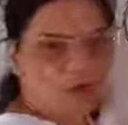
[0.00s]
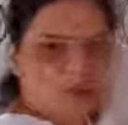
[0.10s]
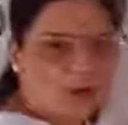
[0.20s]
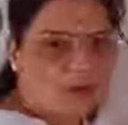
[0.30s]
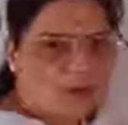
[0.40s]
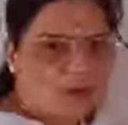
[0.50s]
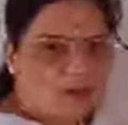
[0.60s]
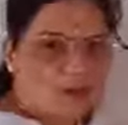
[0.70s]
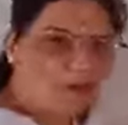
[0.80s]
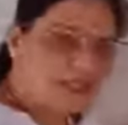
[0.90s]
No doubt,
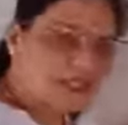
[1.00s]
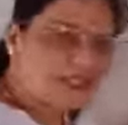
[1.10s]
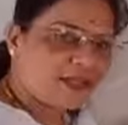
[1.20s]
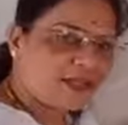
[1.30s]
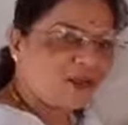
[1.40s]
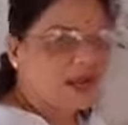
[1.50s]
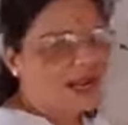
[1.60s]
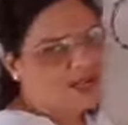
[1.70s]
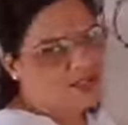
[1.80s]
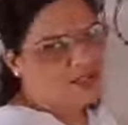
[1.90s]
progesterone
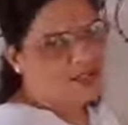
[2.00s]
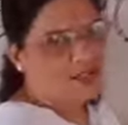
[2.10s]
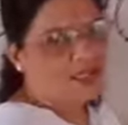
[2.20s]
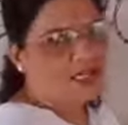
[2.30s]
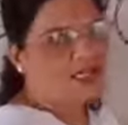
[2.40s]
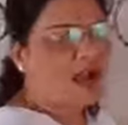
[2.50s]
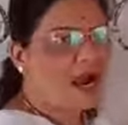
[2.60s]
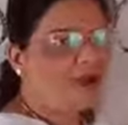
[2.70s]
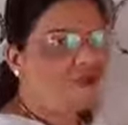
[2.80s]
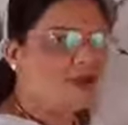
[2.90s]
and estrogen
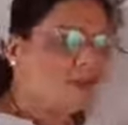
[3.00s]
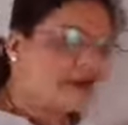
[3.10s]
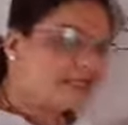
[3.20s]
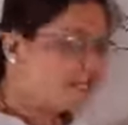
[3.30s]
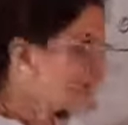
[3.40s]
are female